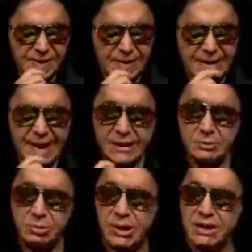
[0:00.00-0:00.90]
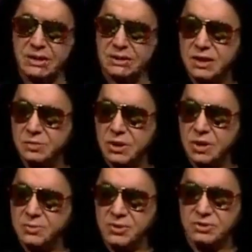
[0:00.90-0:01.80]
I hadn't planned on coming
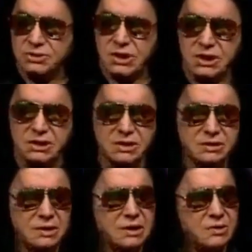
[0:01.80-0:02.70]
up here and saying anything.